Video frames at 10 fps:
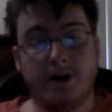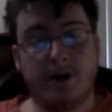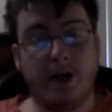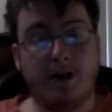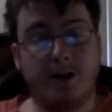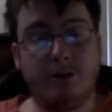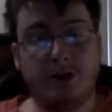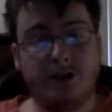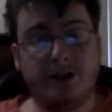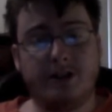Now, the
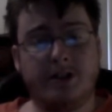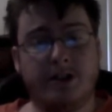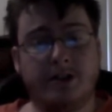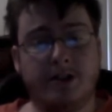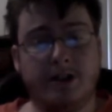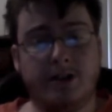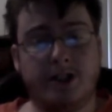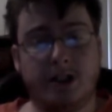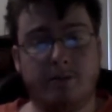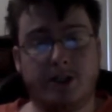militant
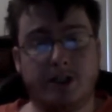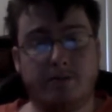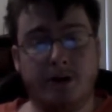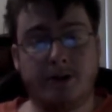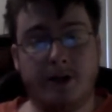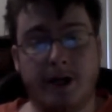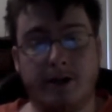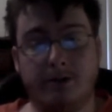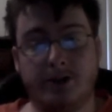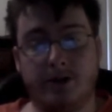dictatorship is the most
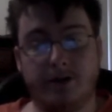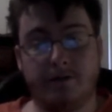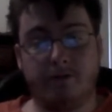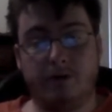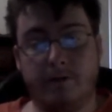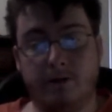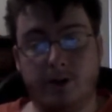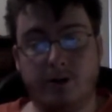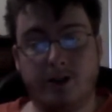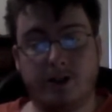likely result of a
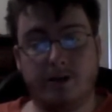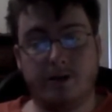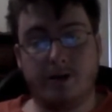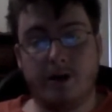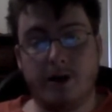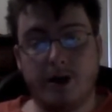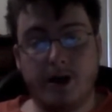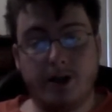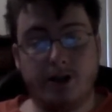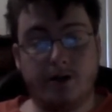revolution.
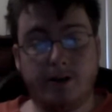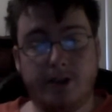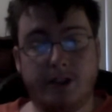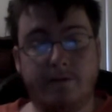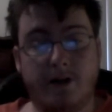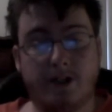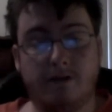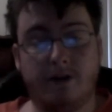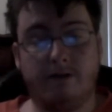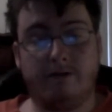During this phase
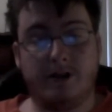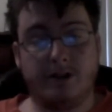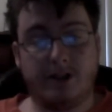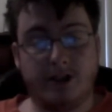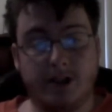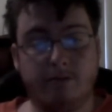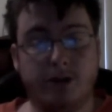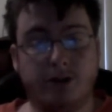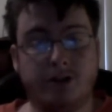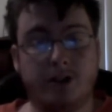of governance, the
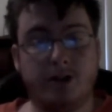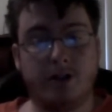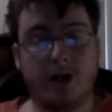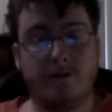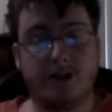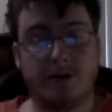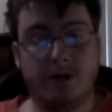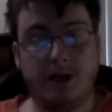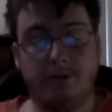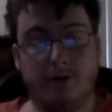military governs the
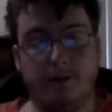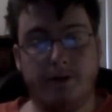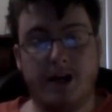people.